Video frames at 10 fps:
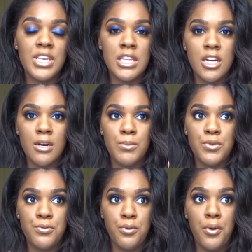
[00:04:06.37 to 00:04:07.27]
it
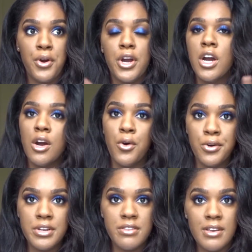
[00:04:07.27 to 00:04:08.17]
comes for
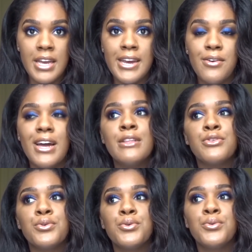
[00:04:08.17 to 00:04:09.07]
coarse hair
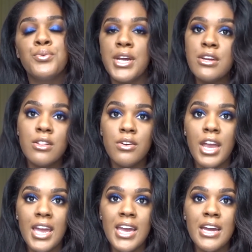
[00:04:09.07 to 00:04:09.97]
and to regular
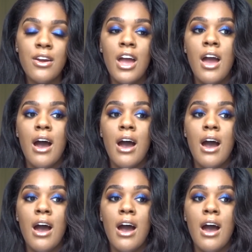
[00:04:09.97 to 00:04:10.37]
hair.